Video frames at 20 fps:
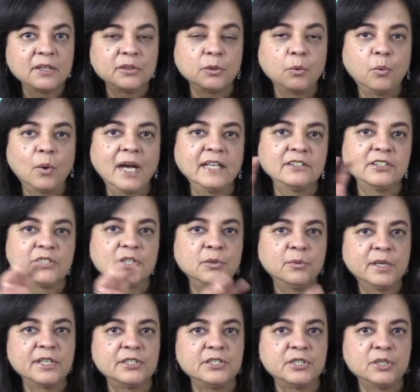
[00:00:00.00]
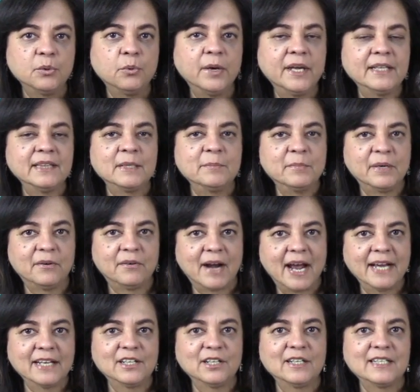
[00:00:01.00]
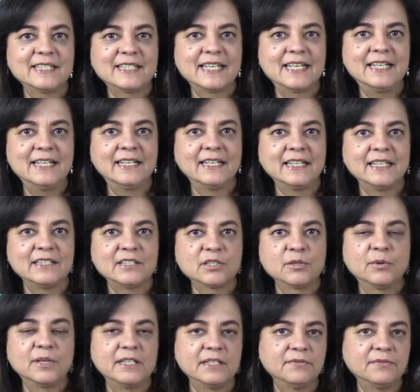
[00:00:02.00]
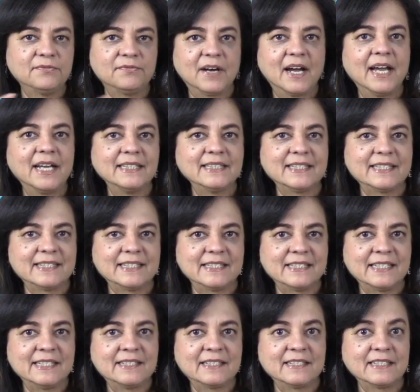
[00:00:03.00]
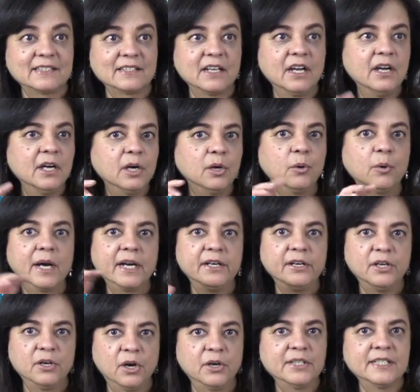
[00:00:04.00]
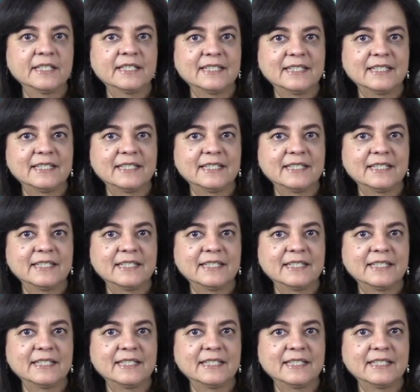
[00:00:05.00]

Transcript: the ones who are doing the miraculous healings, who are defying the statistics, who are not a